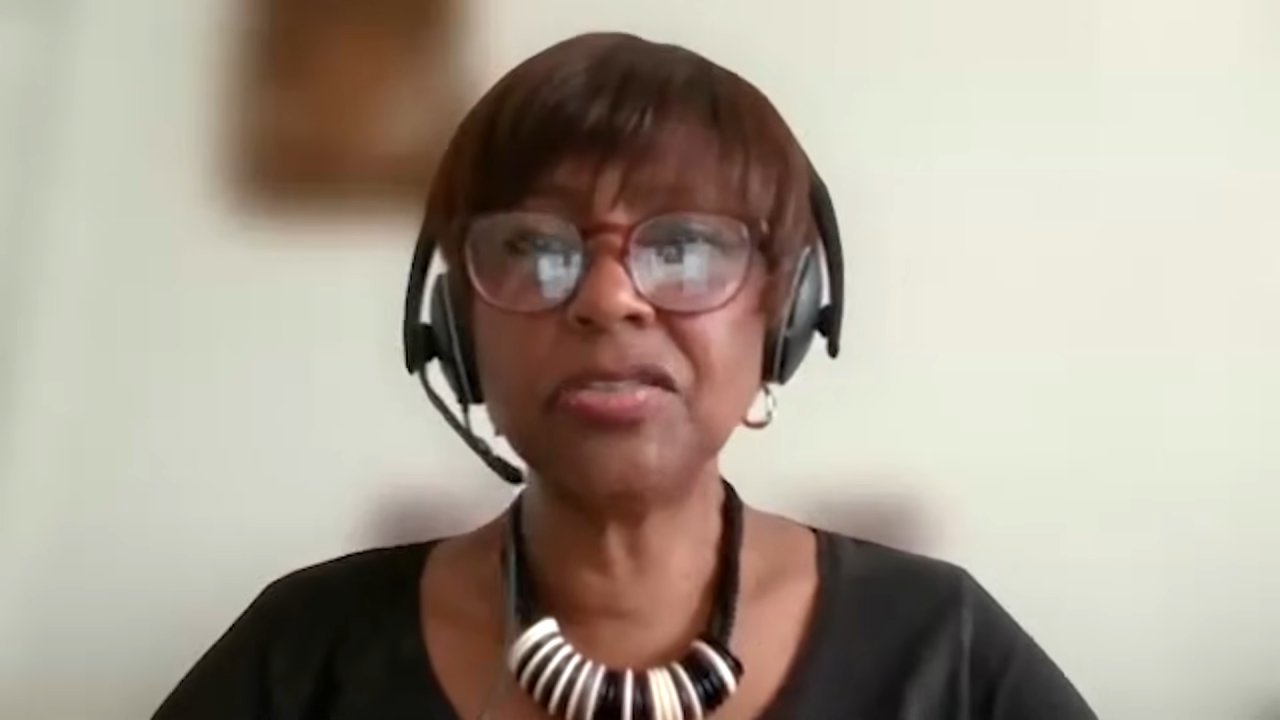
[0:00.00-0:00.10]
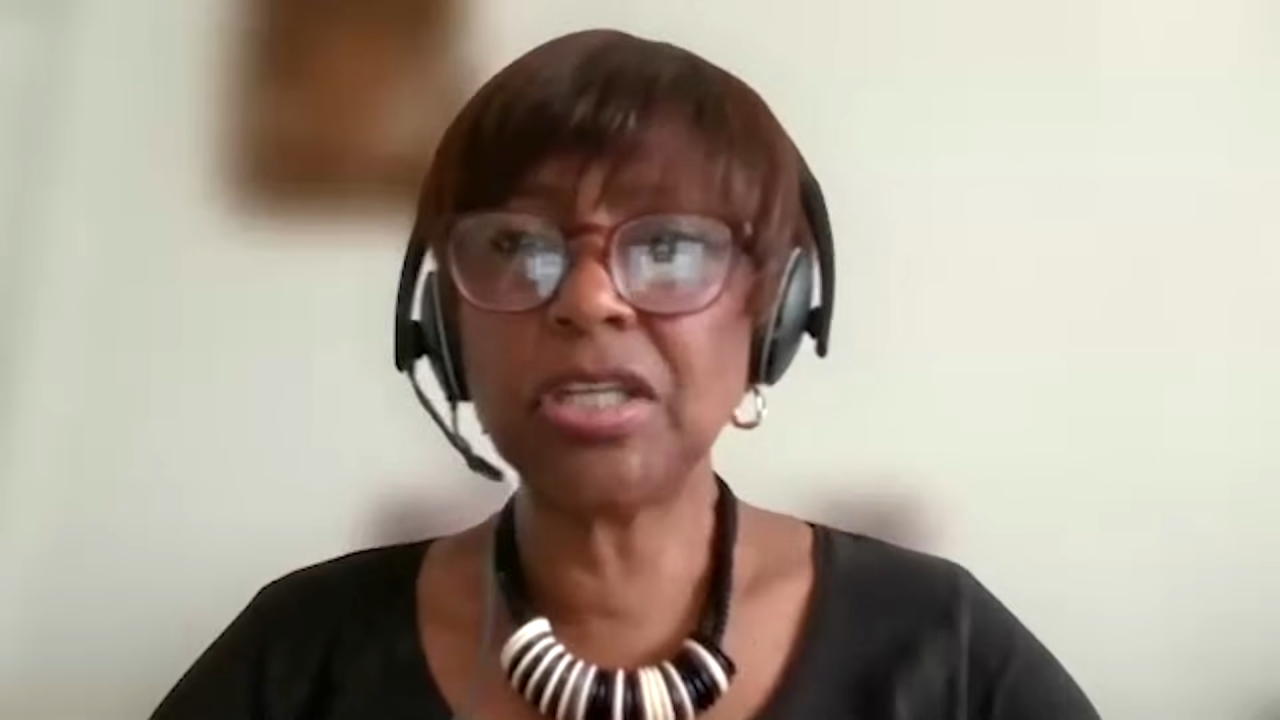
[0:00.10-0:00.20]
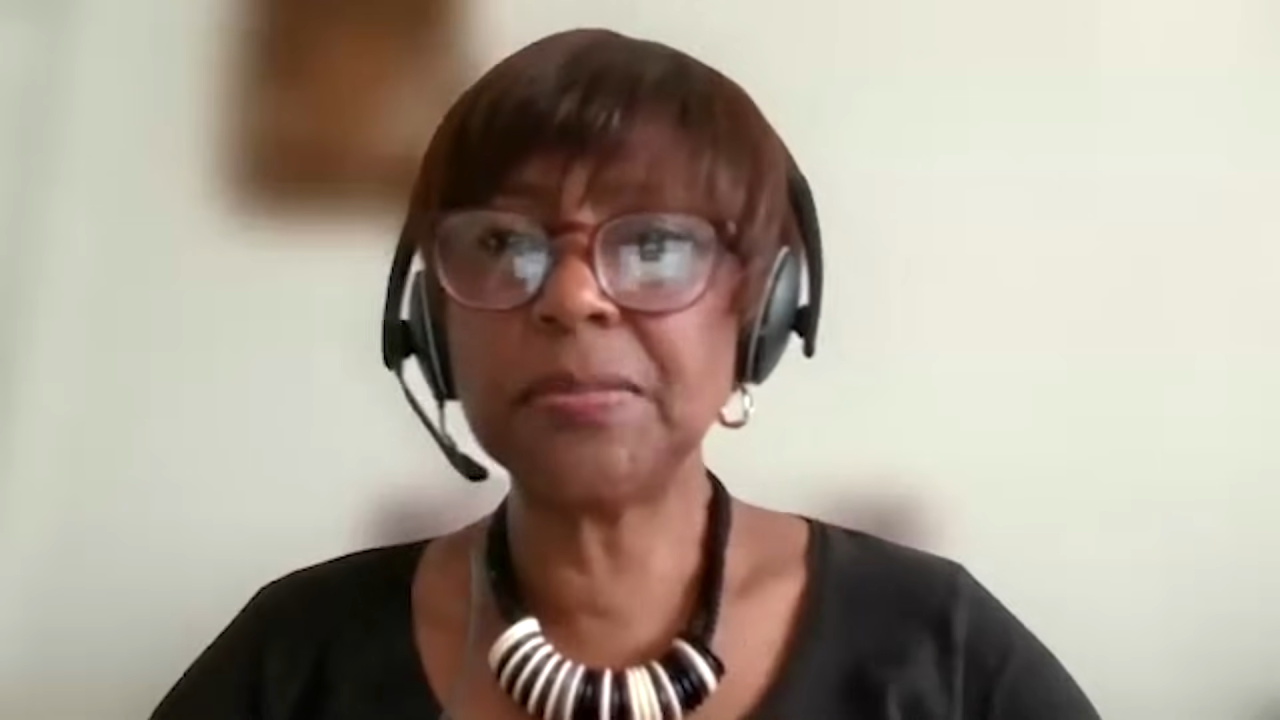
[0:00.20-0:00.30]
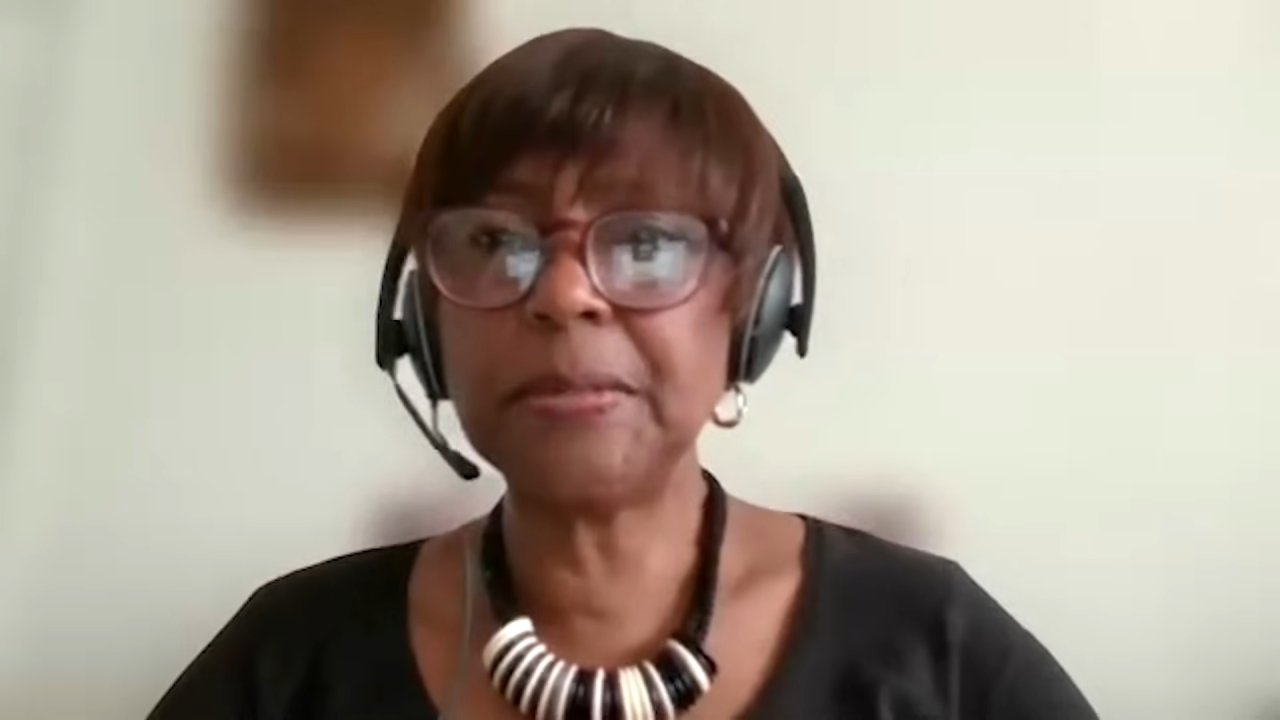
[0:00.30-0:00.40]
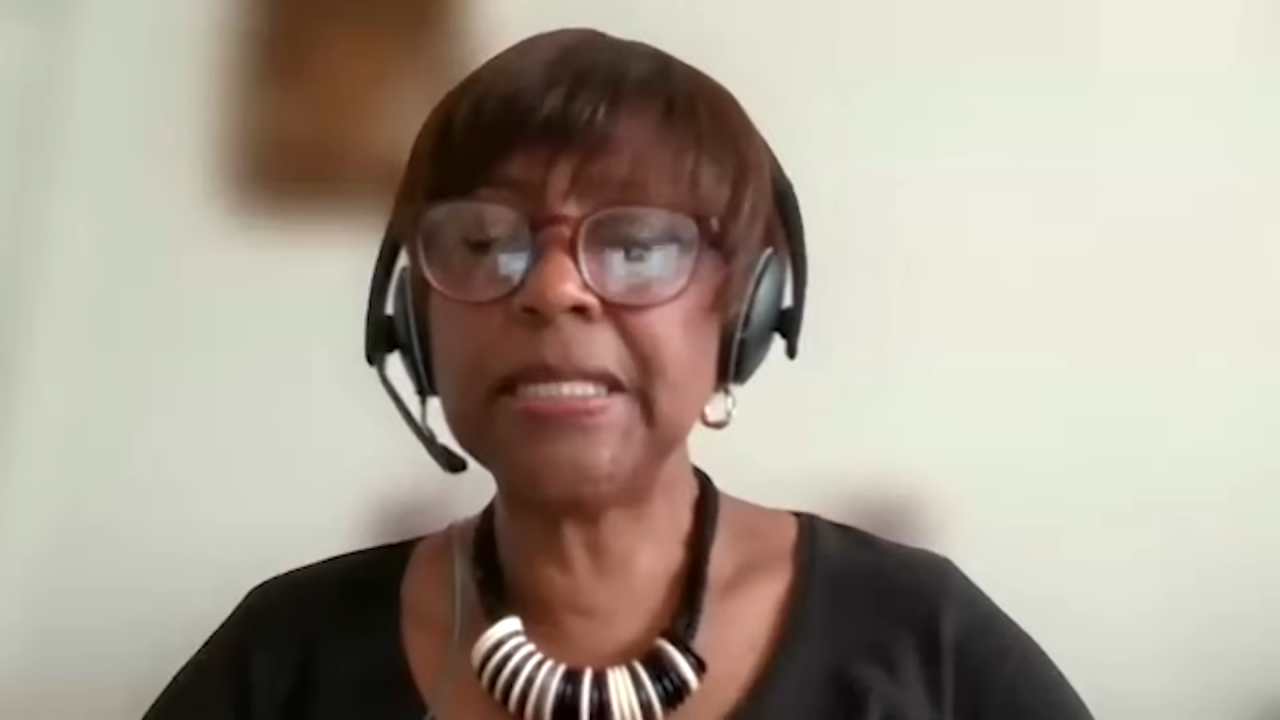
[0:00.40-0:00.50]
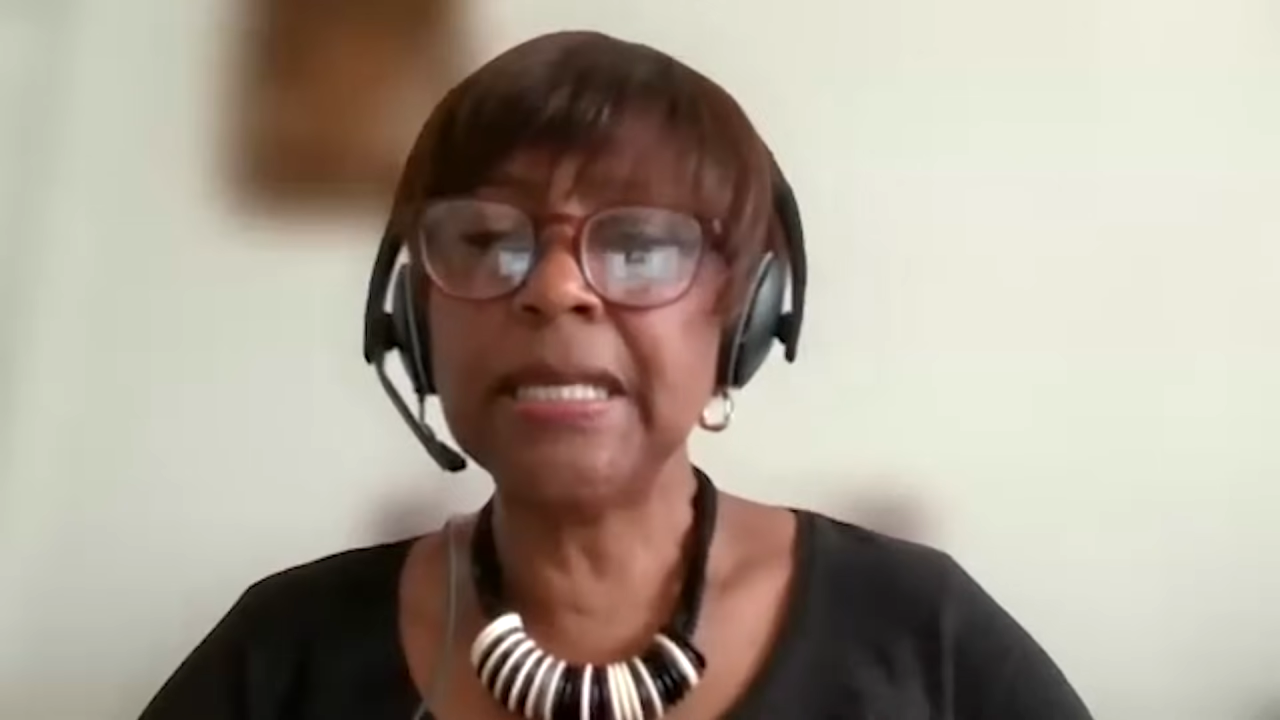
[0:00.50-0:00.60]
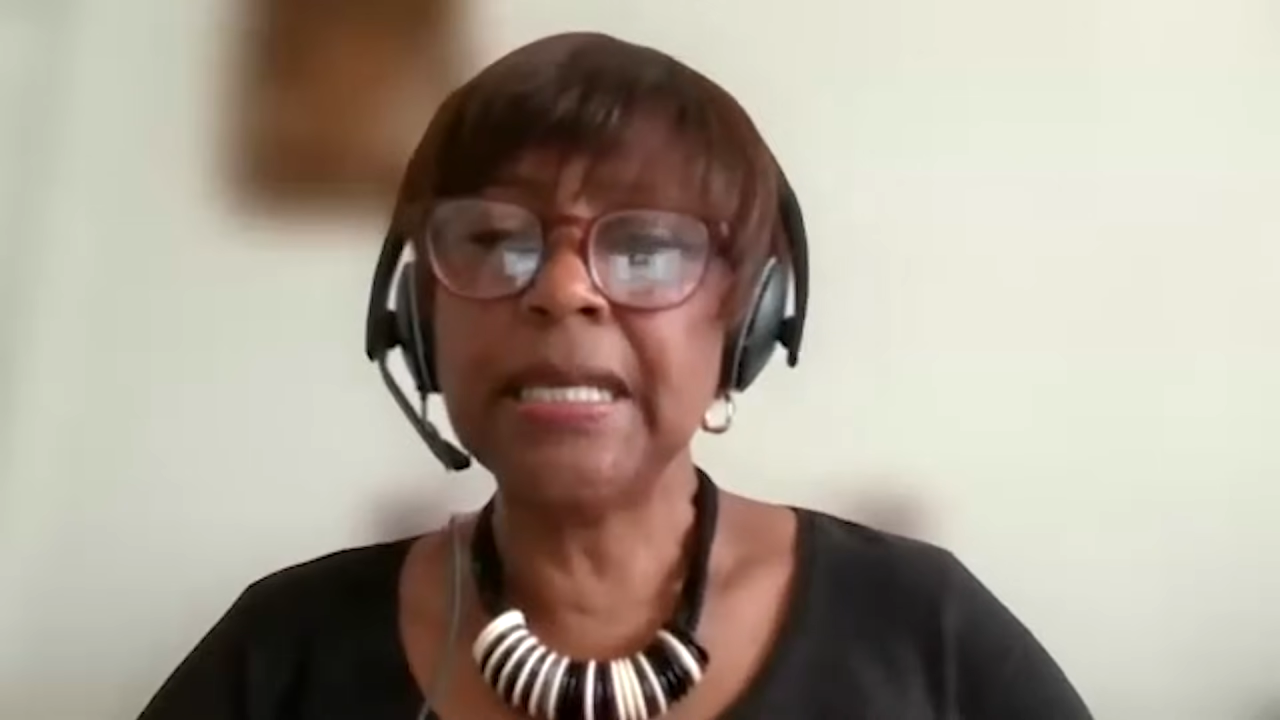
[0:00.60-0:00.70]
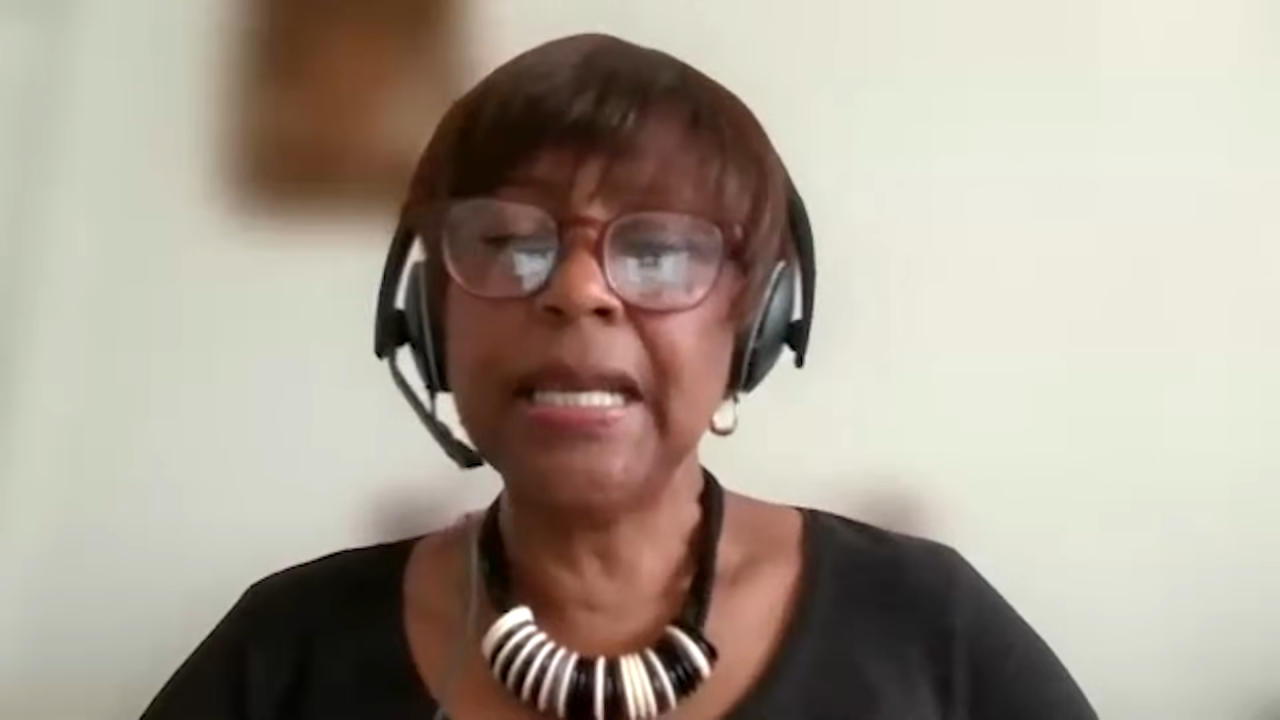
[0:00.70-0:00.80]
Jasmine,